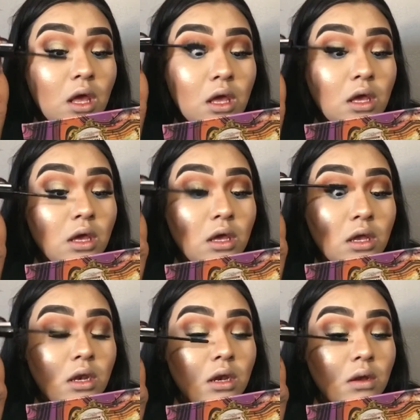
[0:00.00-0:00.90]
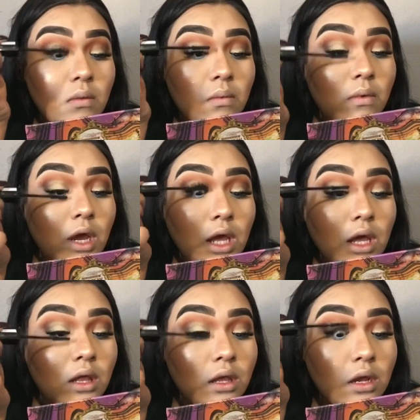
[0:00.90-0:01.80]
and
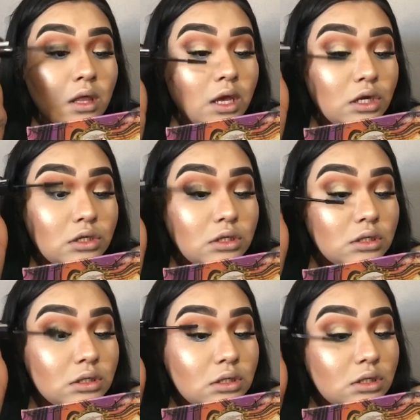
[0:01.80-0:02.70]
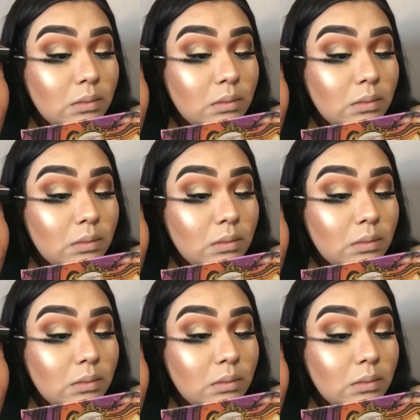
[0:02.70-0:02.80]
regular lashes